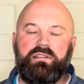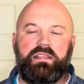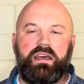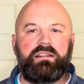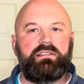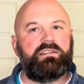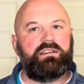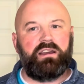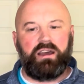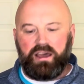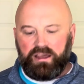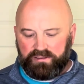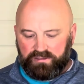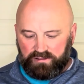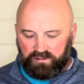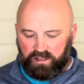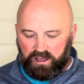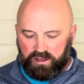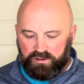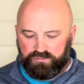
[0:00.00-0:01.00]
That's God's
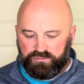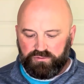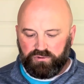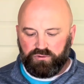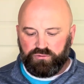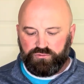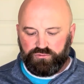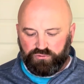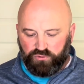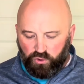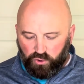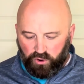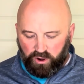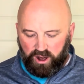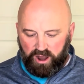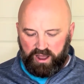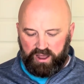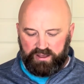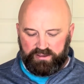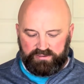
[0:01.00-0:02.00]
love
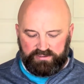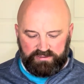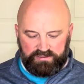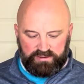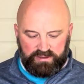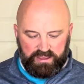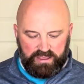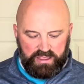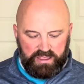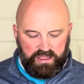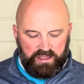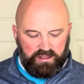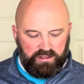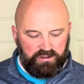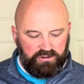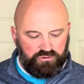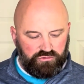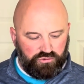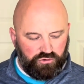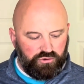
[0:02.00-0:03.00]
for us.
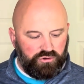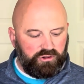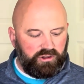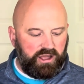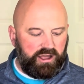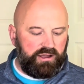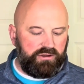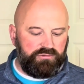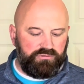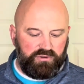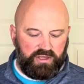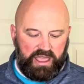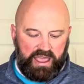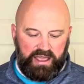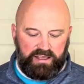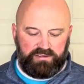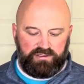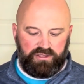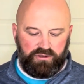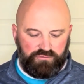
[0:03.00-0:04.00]
True love
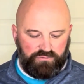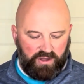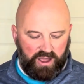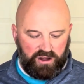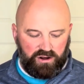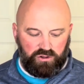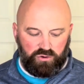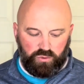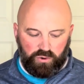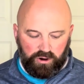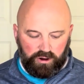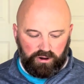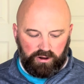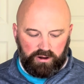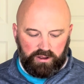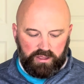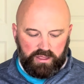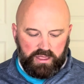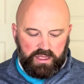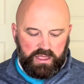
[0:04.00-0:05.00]
has the final
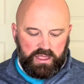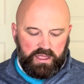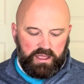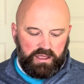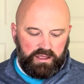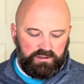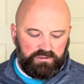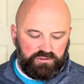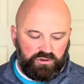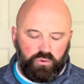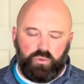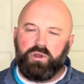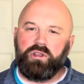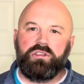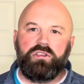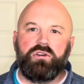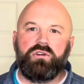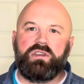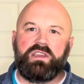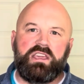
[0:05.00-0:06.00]
word. And so will
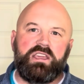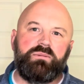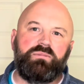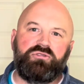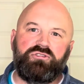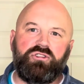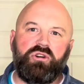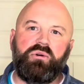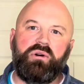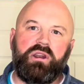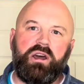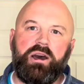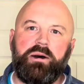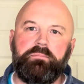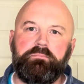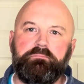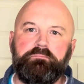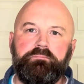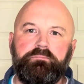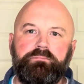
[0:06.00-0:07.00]
you keep showing
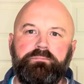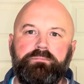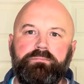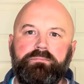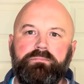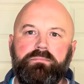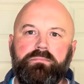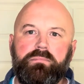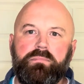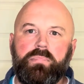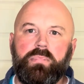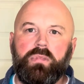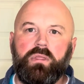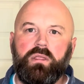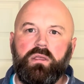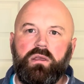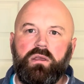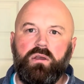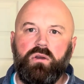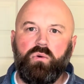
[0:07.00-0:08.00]
up?
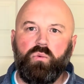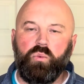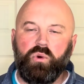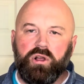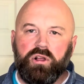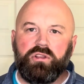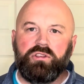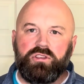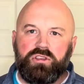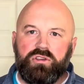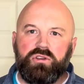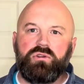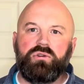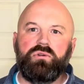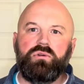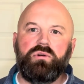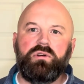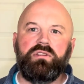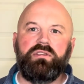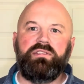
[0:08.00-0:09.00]
Will
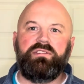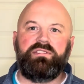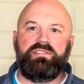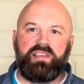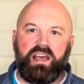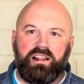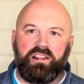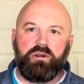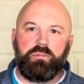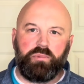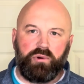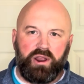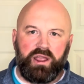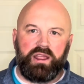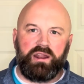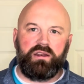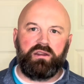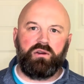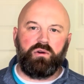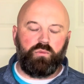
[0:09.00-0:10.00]
you
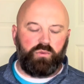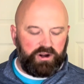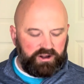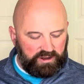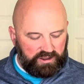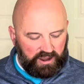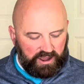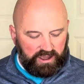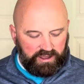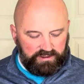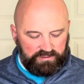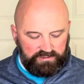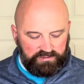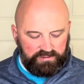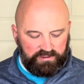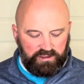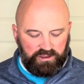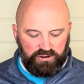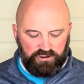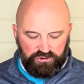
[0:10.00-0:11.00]
celebrate what
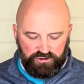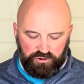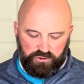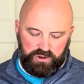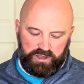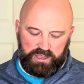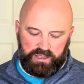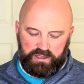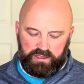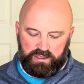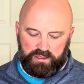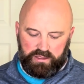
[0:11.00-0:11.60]
God's doing?